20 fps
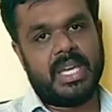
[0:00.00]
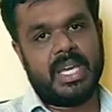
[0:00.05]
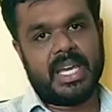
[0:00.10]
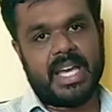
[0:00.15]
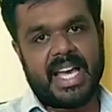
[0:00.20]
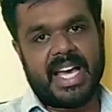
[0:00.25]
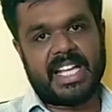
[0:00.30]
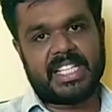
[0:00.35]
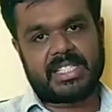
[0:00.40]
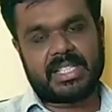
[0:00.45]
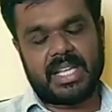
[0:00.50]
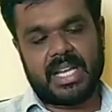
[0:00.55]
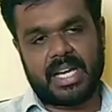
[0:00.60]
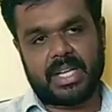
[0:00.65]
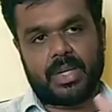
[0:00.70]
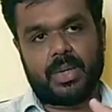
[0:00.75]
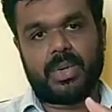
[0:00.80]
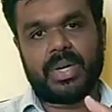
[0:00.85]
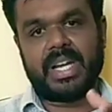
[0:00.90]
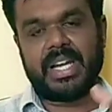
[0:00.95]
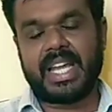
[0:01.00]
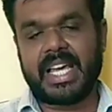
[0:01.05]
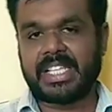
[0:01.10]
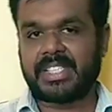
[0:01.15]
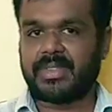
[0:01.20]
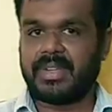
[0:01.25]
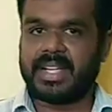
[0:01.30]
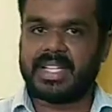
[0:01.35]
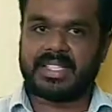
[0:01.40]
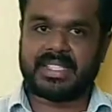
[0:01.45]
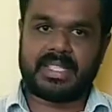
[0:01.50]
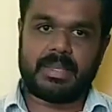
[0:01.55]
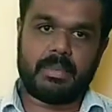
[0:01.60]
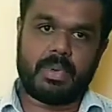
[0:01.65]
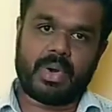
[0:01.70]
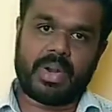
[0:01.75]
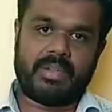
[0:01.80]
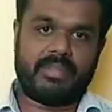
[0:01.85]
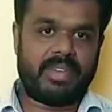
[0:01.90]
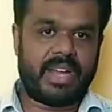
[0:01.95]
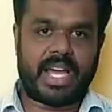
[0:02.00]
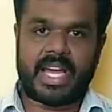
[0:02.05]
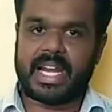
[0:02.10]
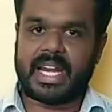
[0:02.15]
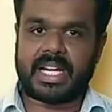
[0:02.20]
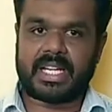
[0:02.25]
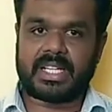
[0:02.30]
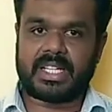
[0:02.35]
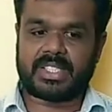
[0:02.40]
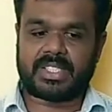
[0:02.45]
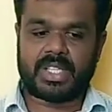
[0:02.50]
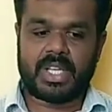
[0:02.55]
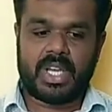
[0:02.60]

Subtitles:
as accountant as well as the board of directors.